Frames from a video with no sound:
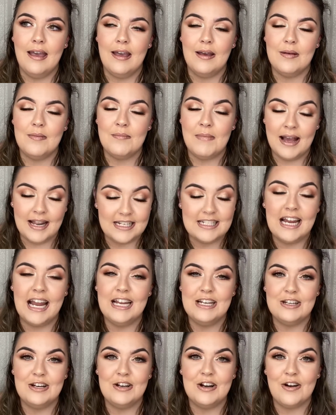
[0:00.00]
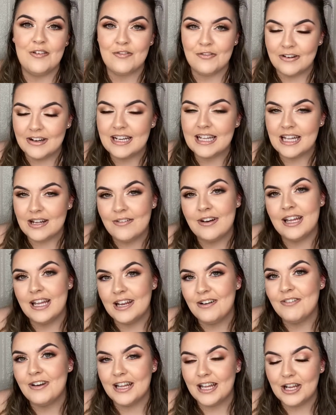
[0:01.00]
my childhood a
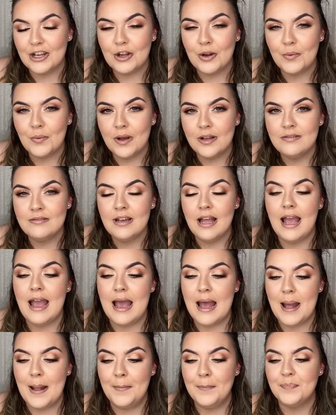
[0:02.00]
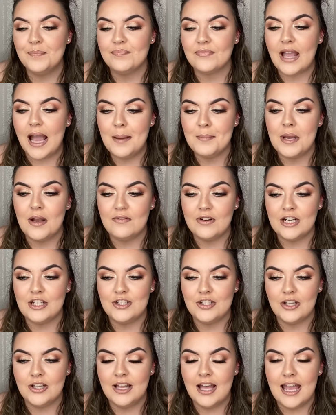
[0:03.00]
really good one. I met
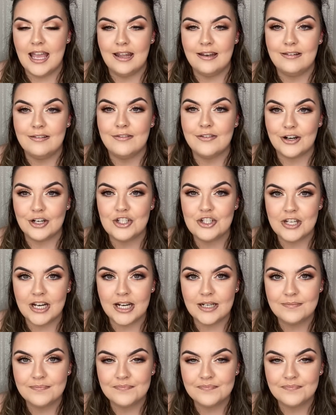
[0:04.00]
Rachel in first year,